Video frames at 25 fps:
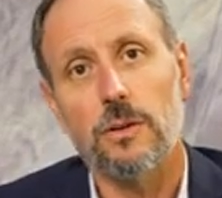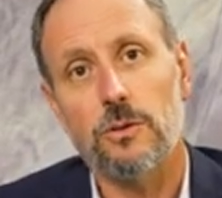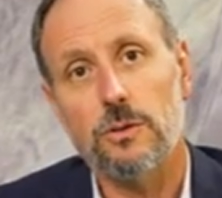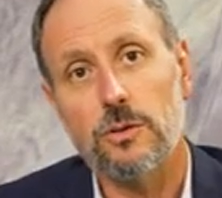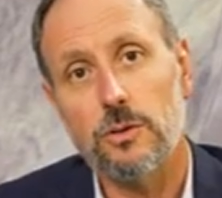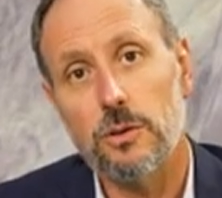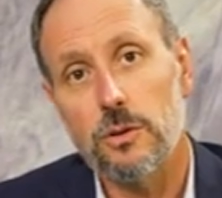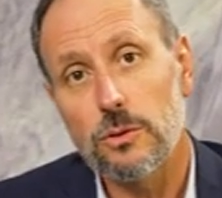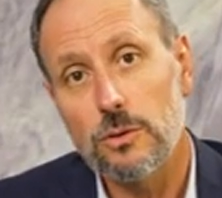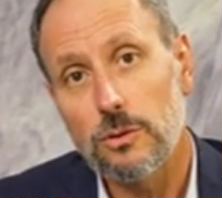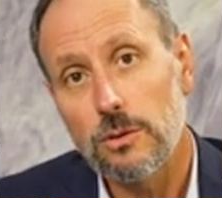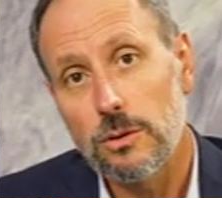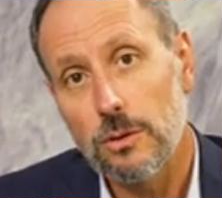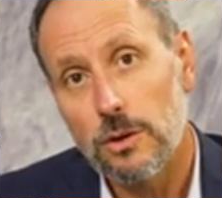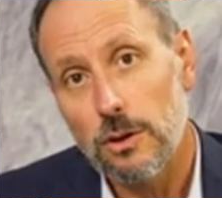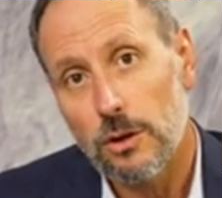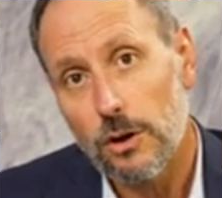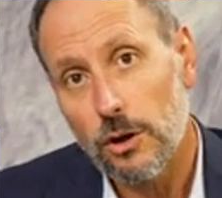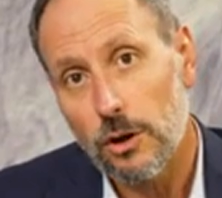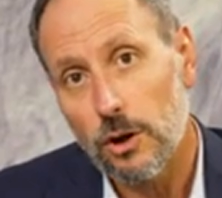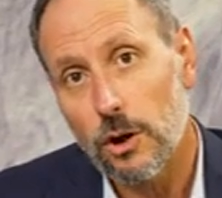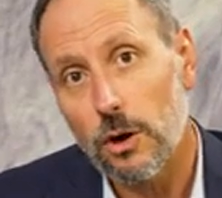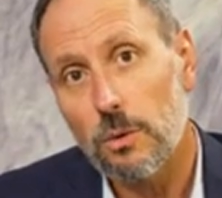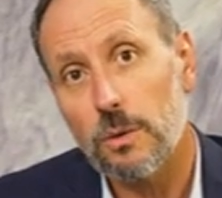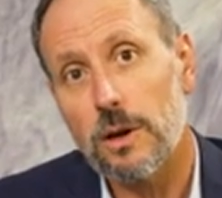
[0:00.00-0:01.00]
to
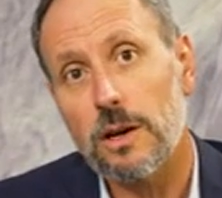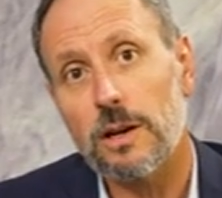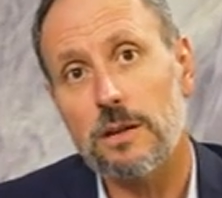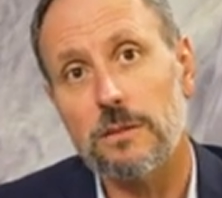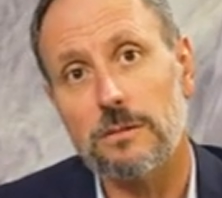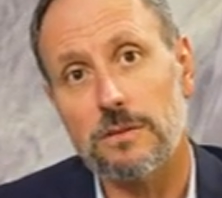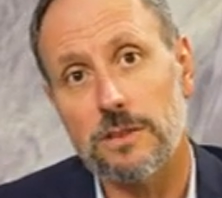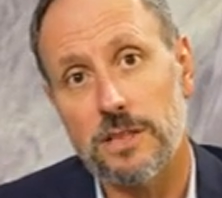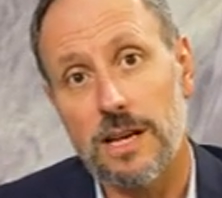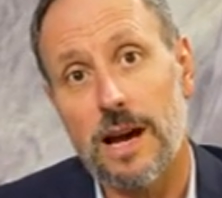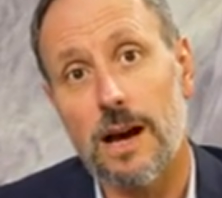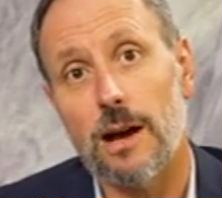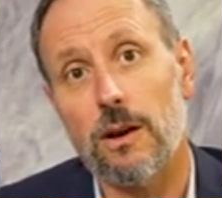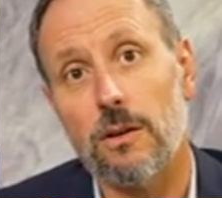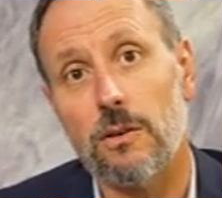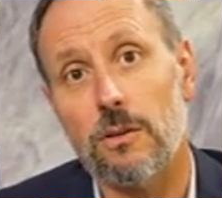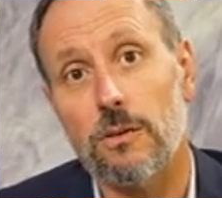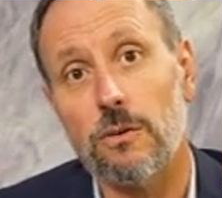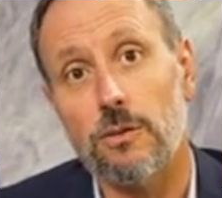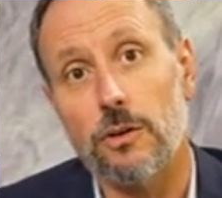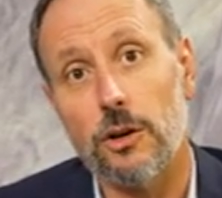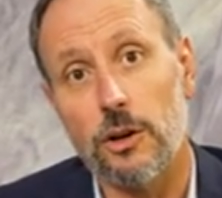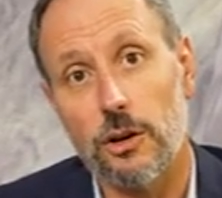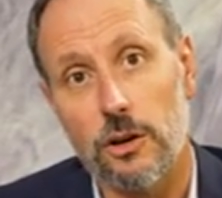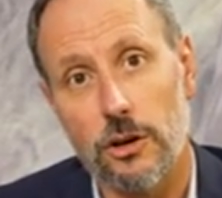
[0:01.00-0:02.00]
lower down
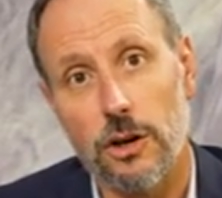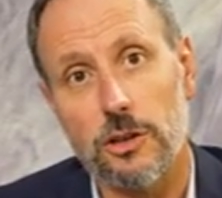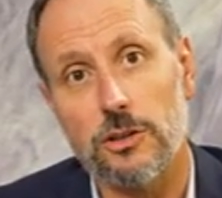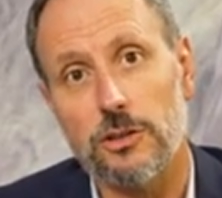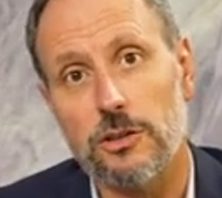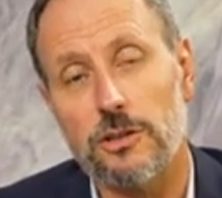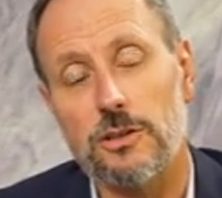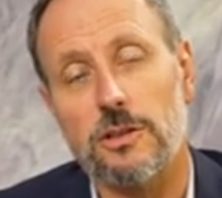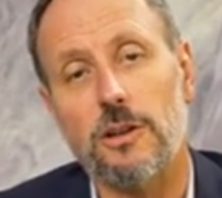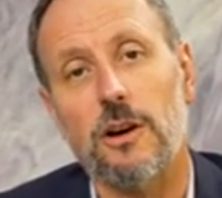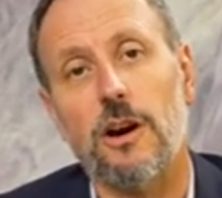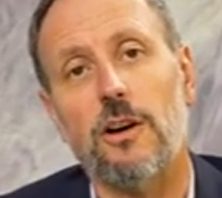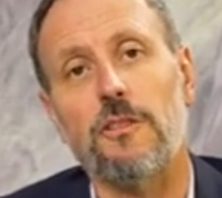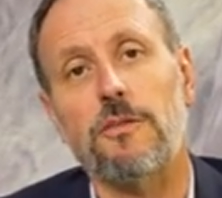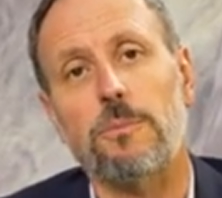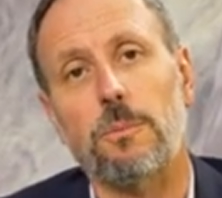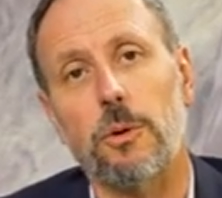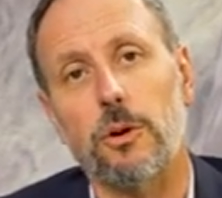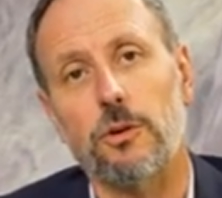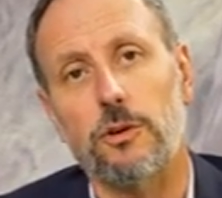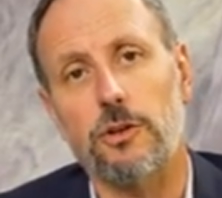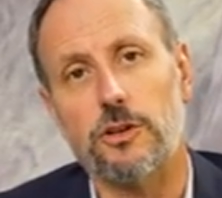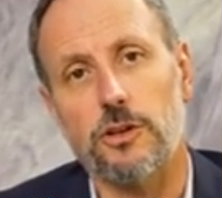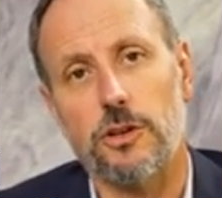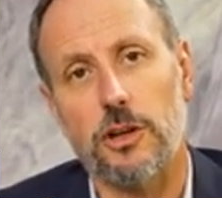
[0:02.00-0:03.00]
the cost of
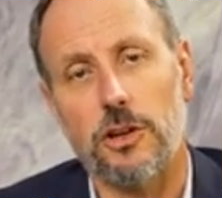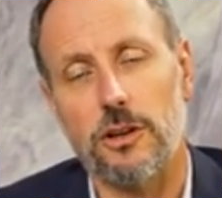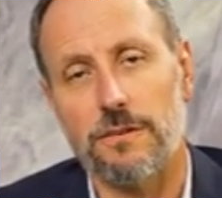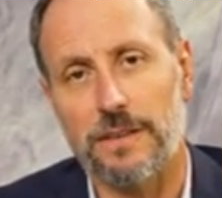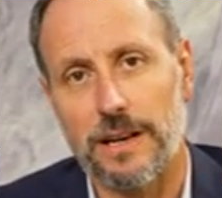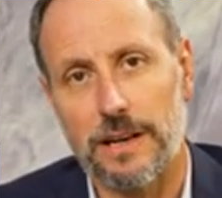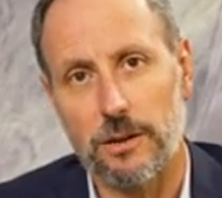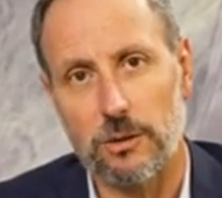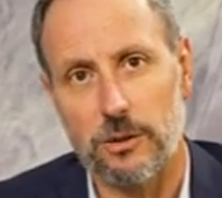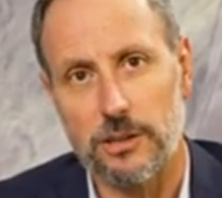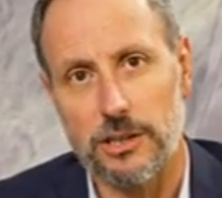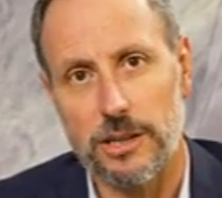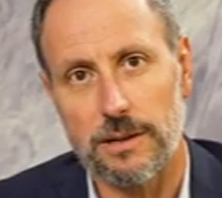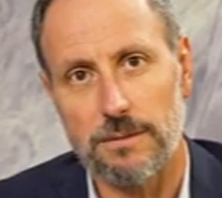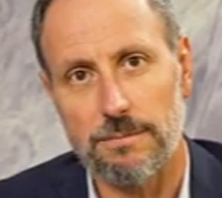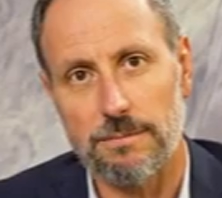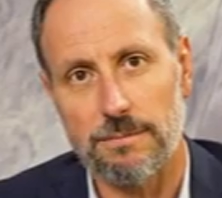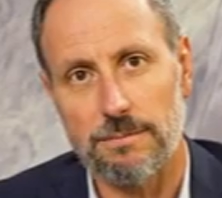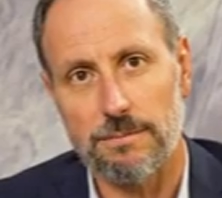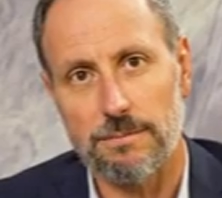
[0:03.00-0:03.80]
production of hydrogen.